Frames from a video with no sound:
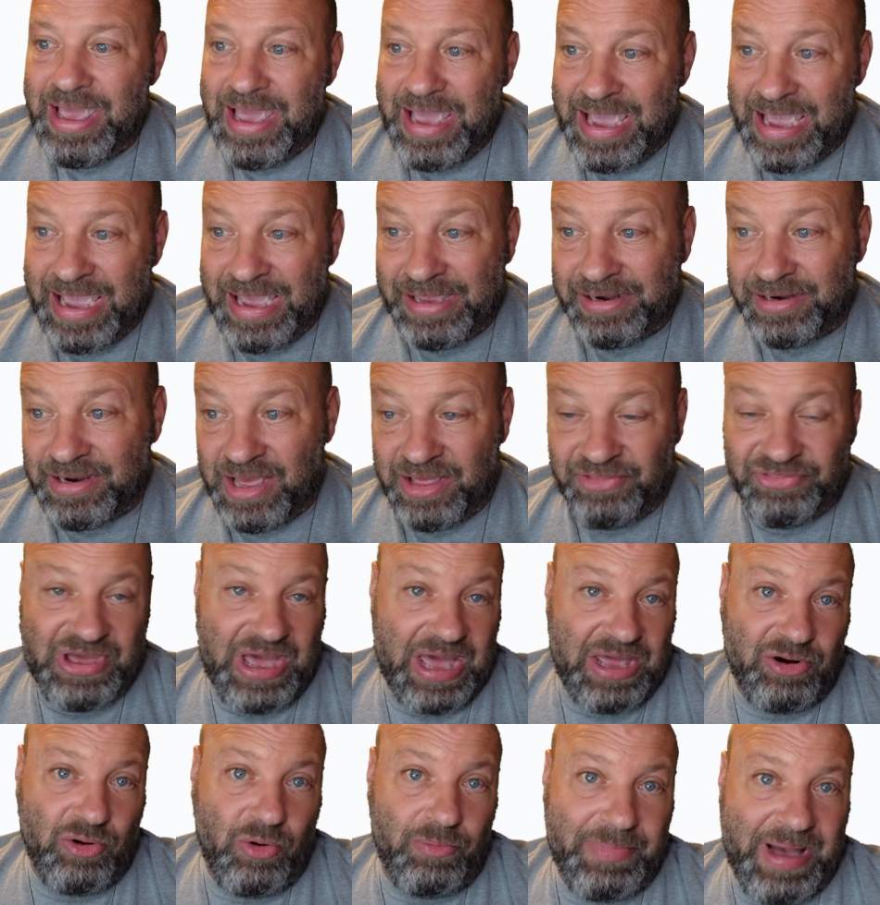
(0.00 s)
And
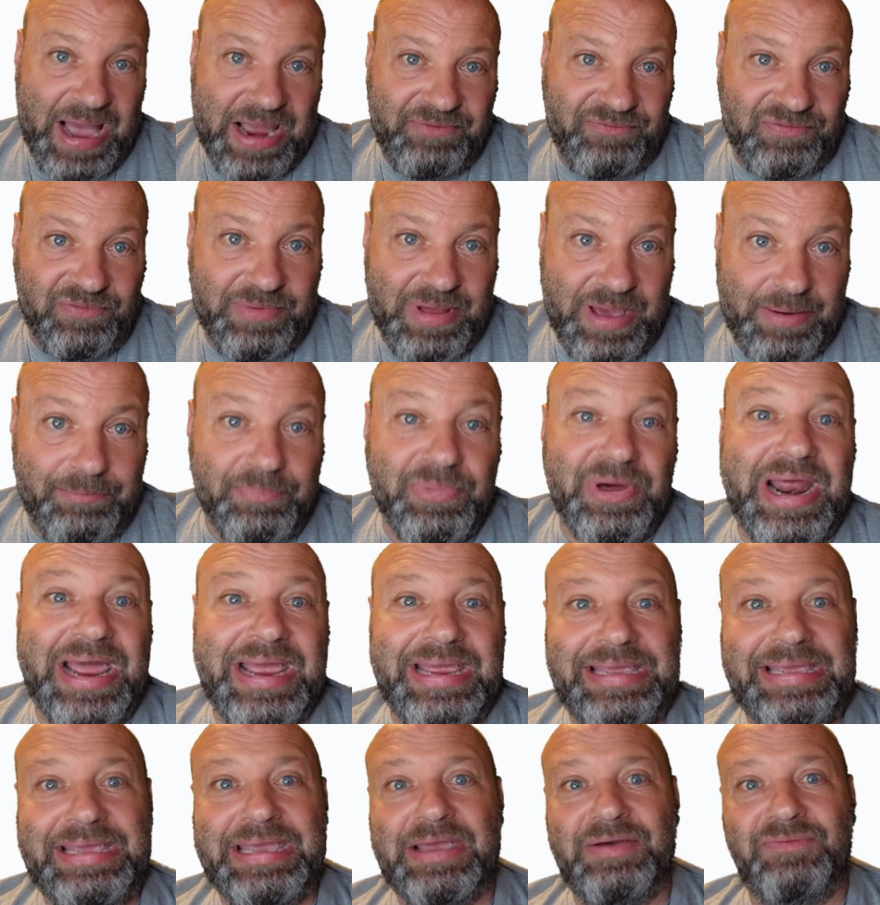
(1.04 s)
I don't buy from them, but I
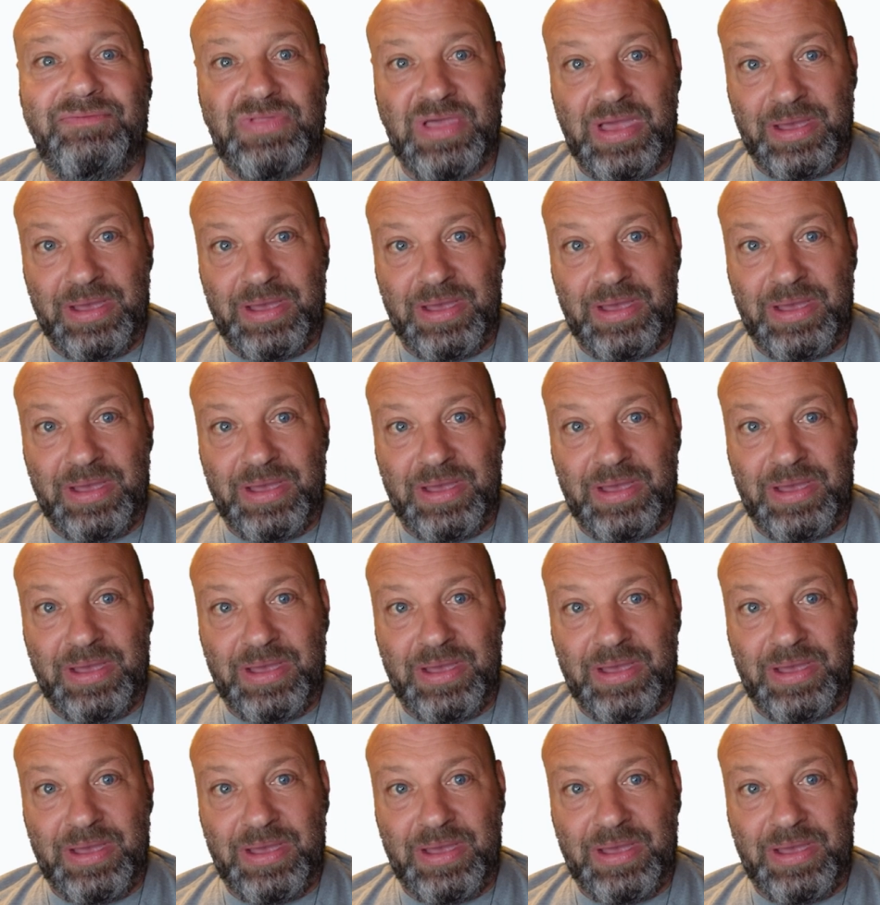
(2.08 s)
give